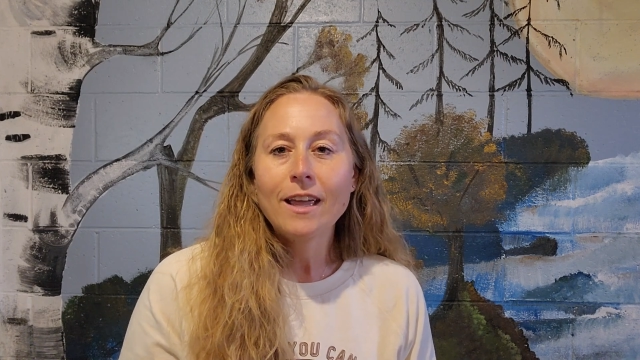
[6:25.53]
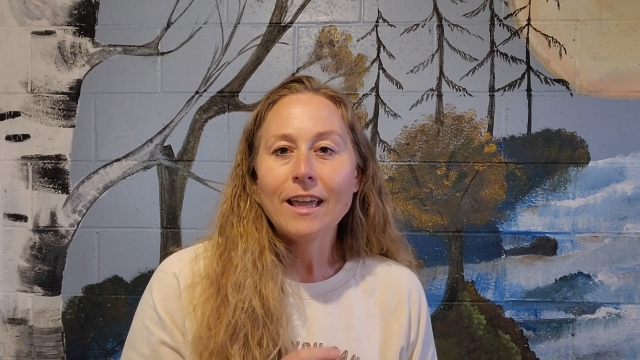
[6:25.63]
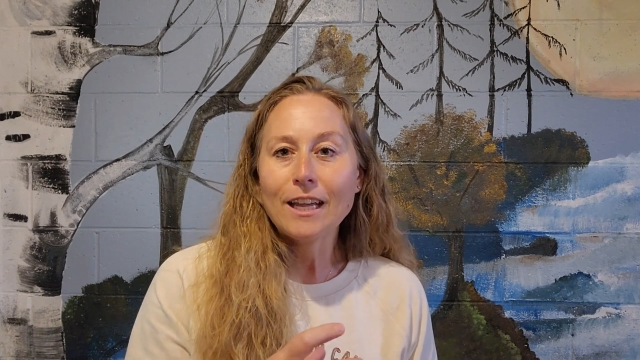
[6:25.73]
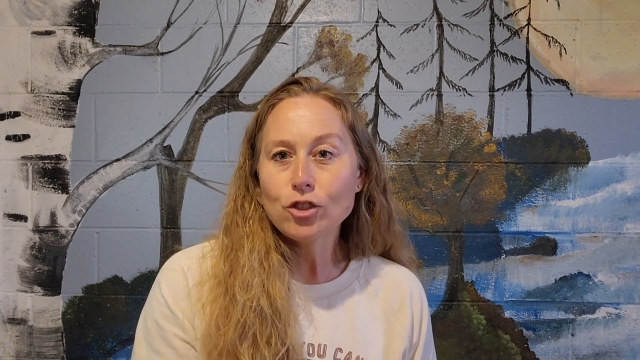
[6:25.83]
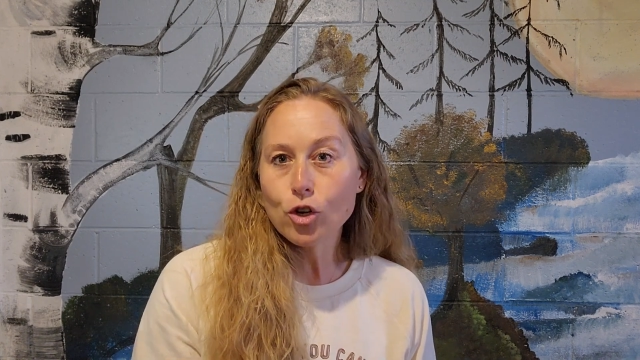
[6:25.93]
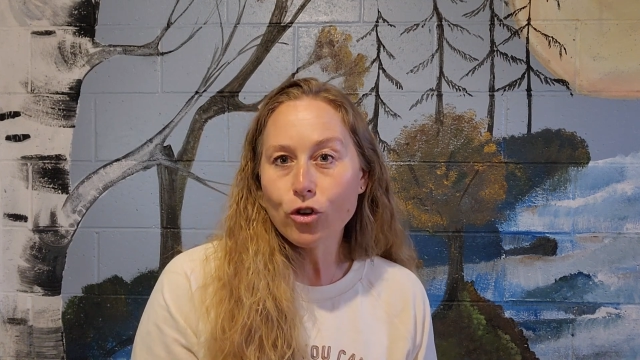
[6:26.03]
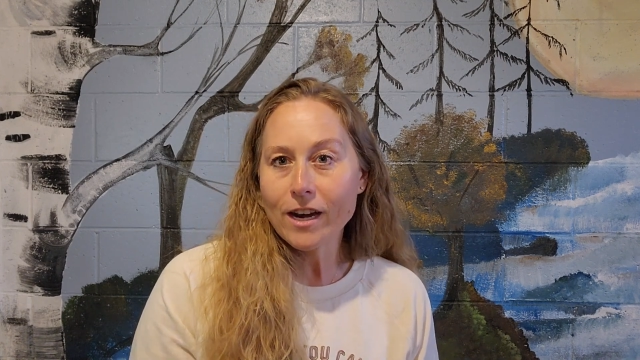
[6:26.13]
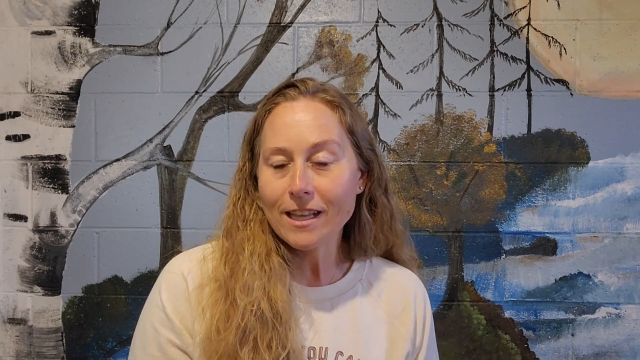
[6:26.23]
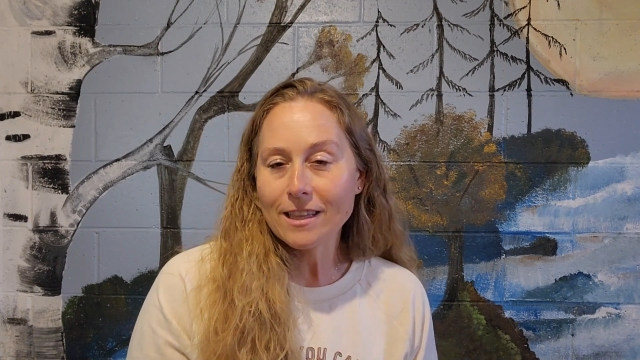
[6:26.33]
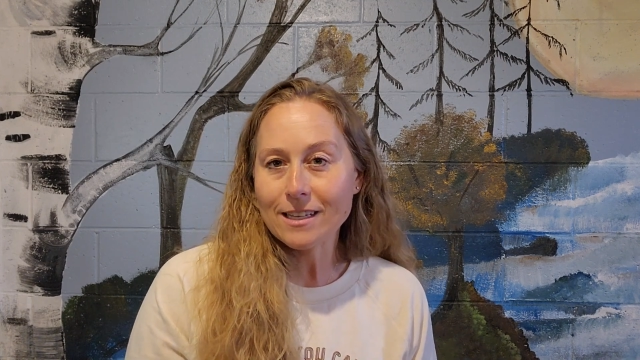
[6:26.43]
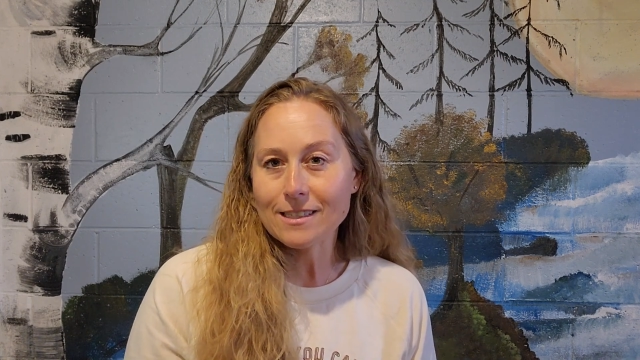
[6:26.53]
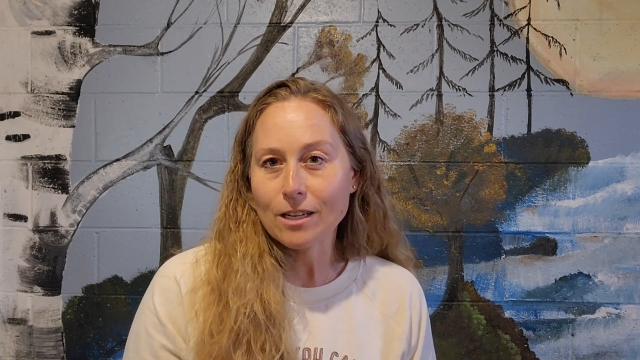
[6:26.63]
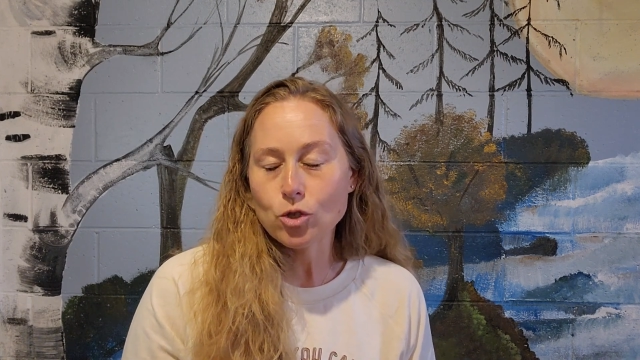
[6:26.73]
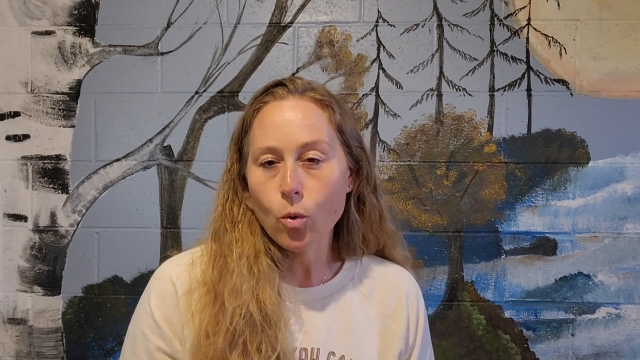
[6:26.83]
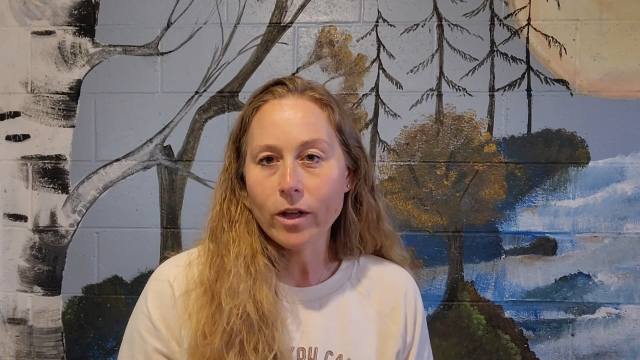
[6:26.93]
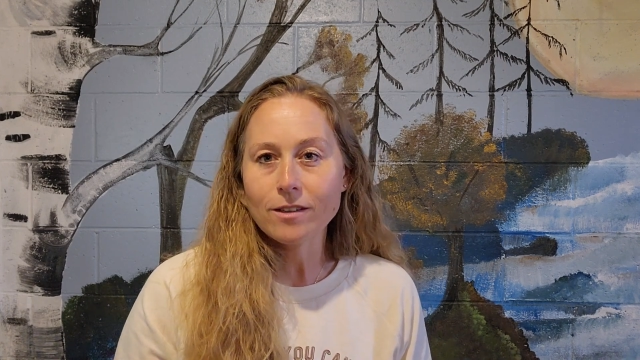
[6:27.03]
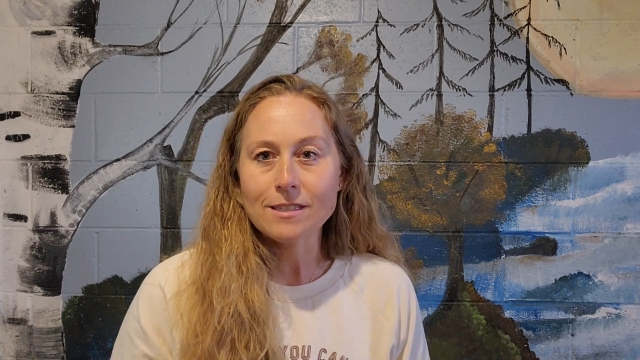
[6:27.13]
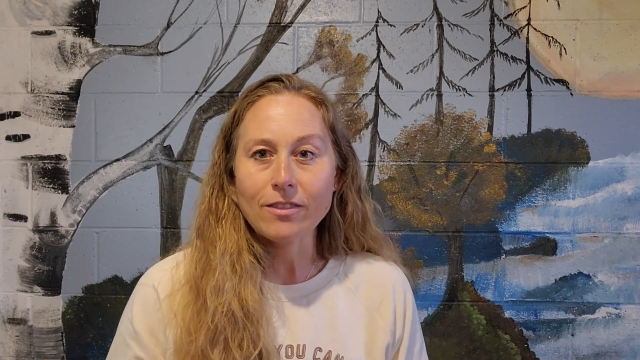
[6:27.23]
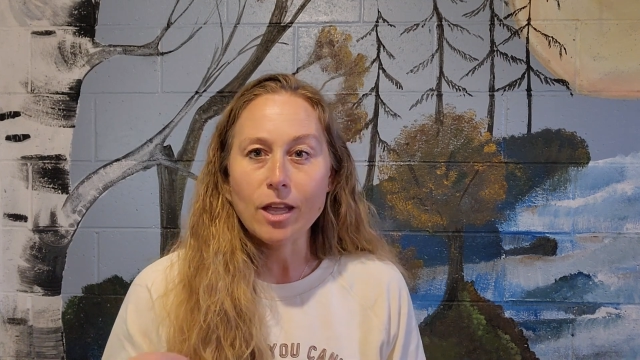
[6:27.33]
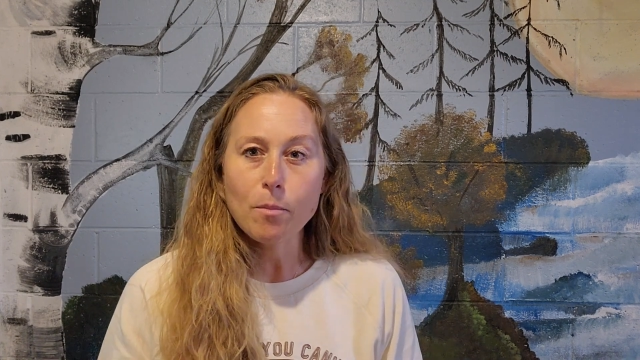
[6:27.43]
integrating the essential oils
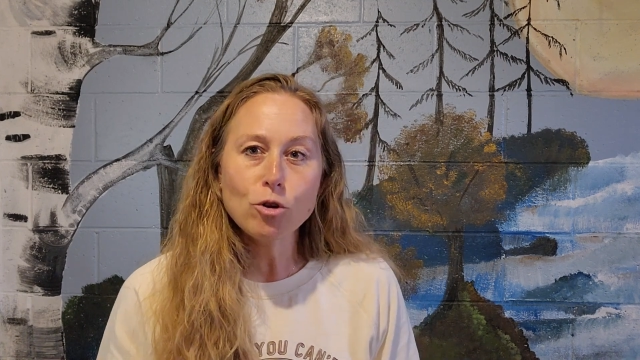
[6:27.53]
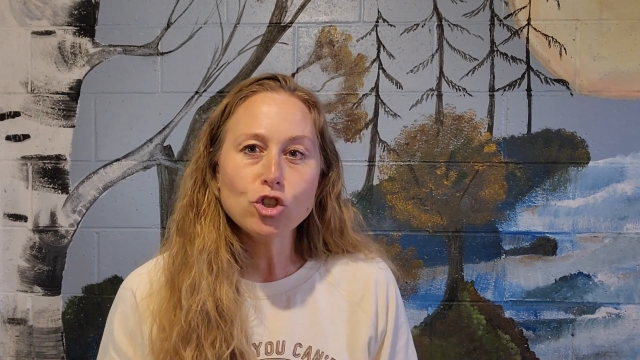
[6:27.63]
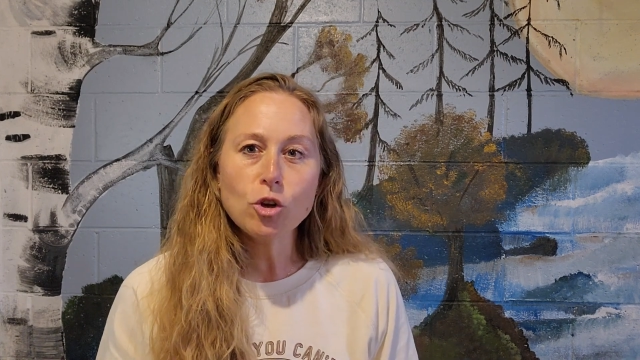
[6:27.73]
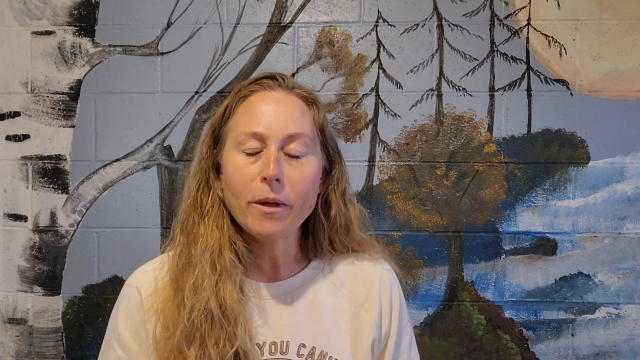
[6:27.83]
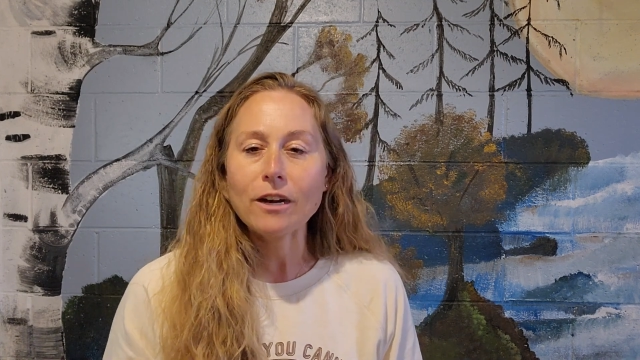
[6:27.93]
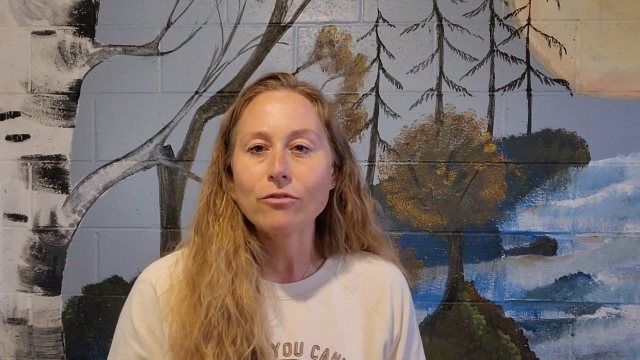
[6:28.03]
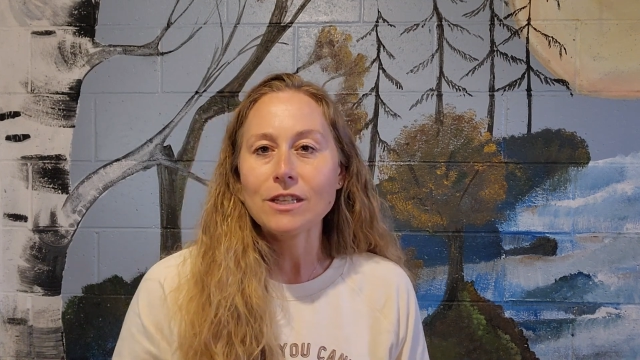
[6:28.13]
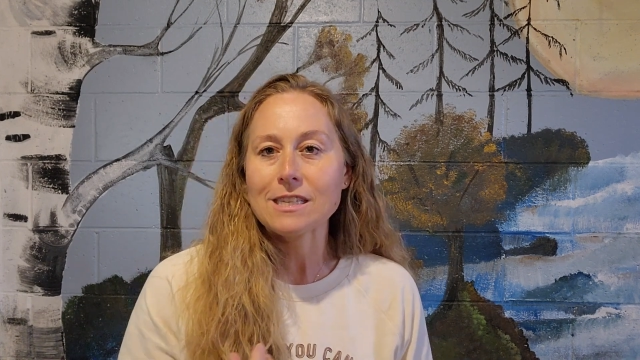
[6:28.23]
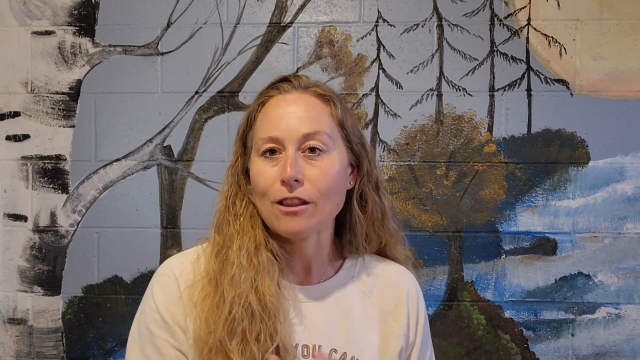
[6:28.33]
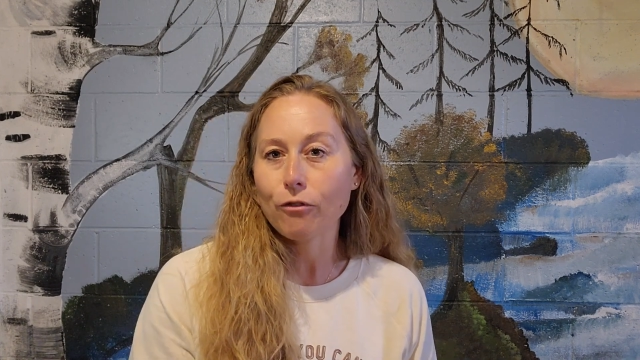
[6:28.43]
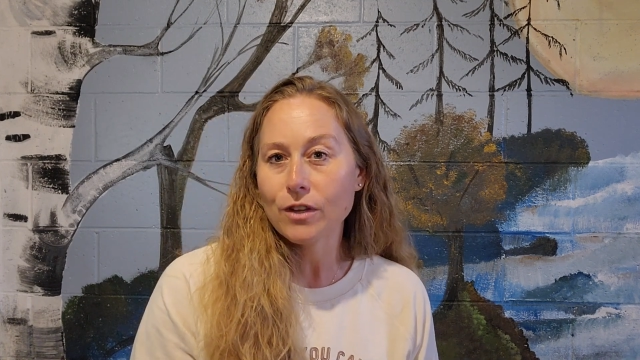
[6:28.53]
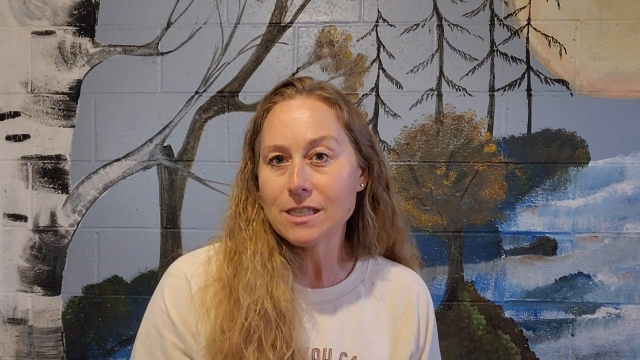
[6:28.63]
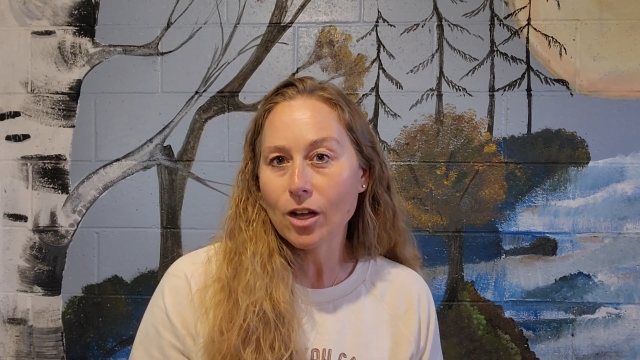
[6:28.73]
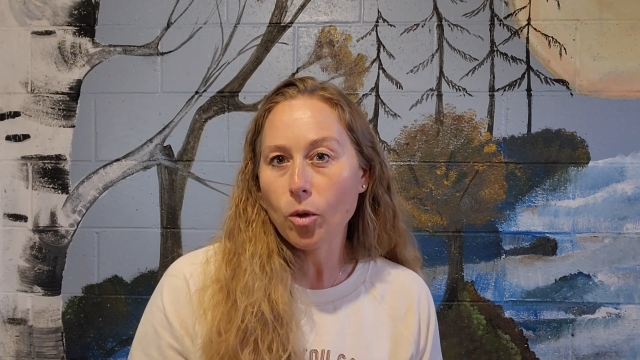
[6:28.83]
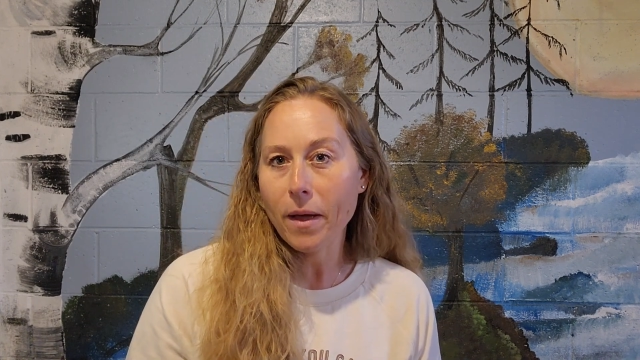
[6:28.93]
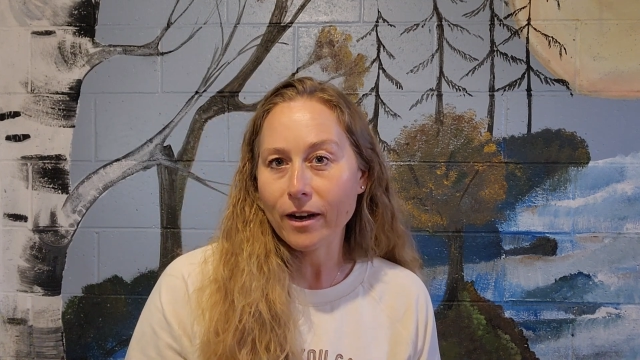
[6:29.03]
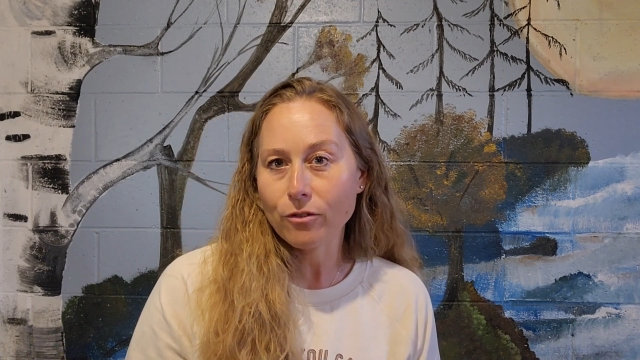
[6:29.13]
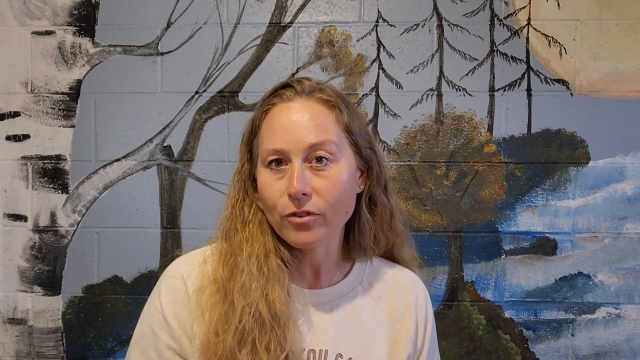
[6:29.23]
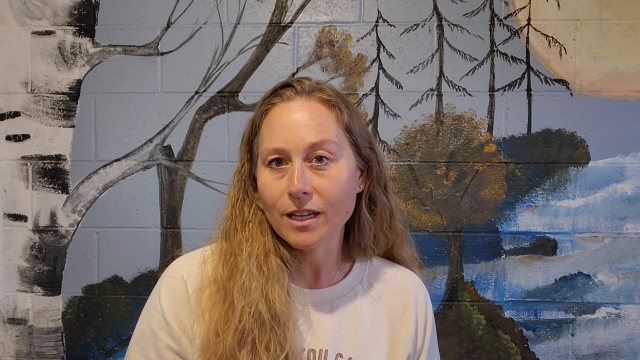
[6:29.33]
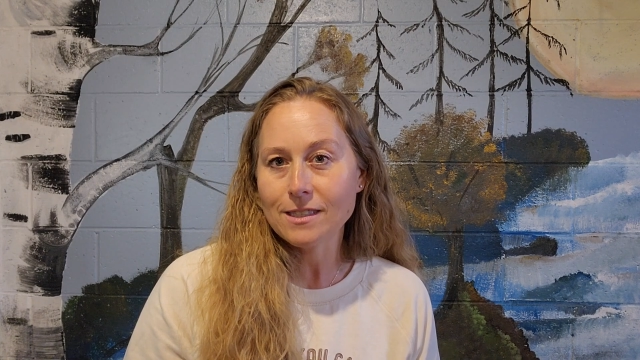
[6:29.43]
and the emotional benefits and the physical
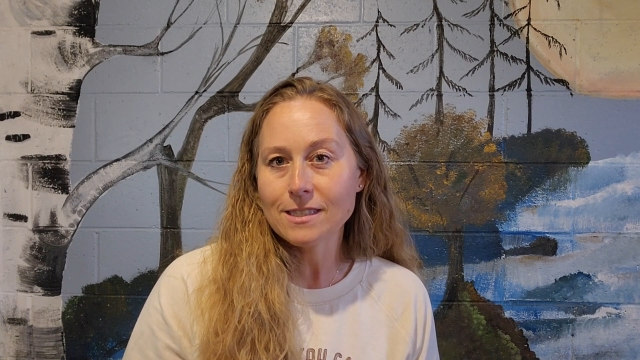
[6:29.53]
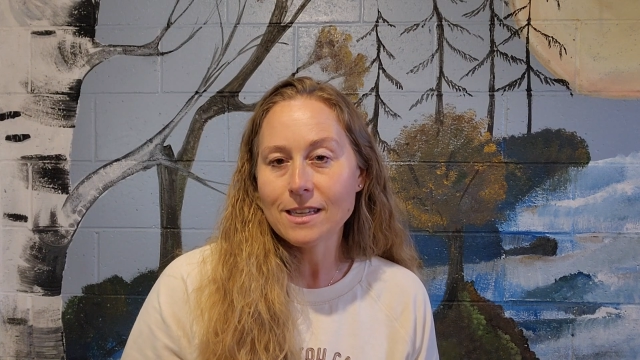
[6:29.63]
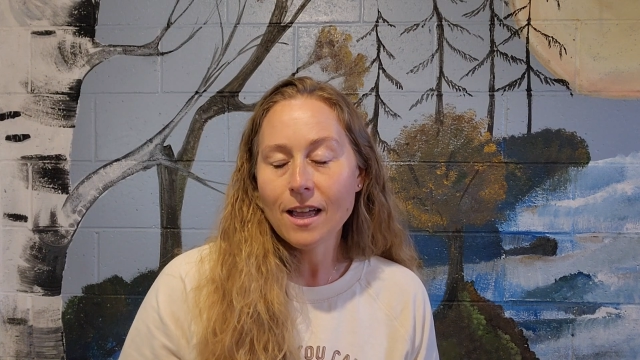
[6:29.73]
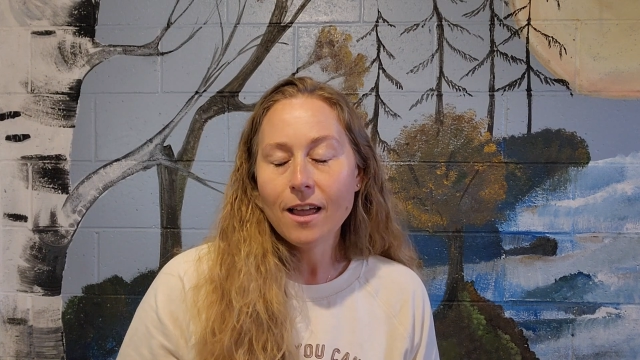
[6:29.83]
benefits